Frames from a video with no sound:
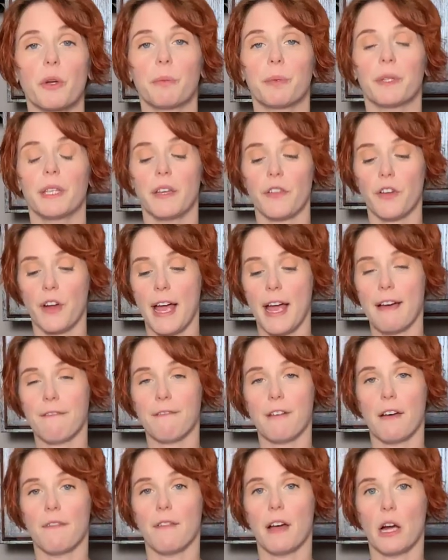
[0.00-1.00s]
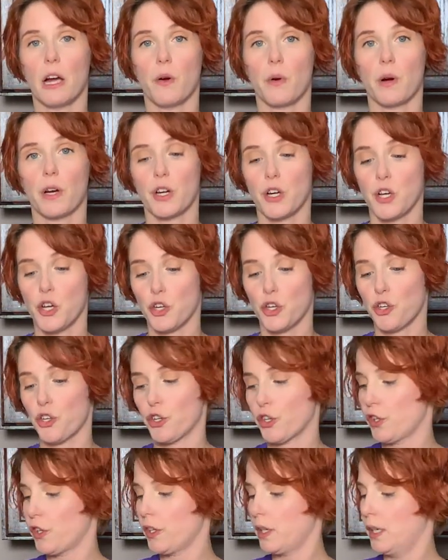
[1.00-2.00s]
put the other half of our
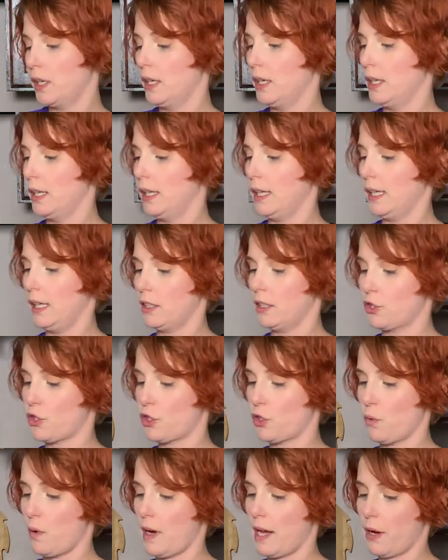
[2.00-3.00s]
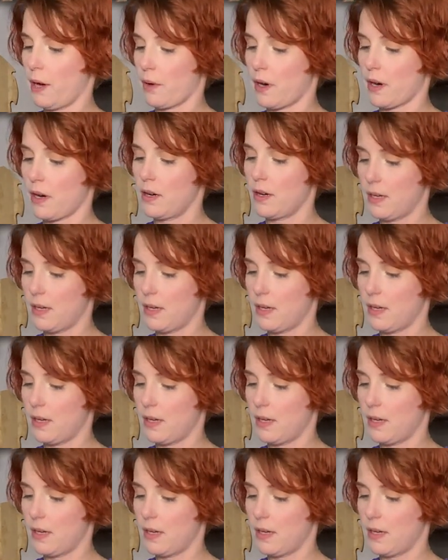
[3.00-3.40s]
sugar into our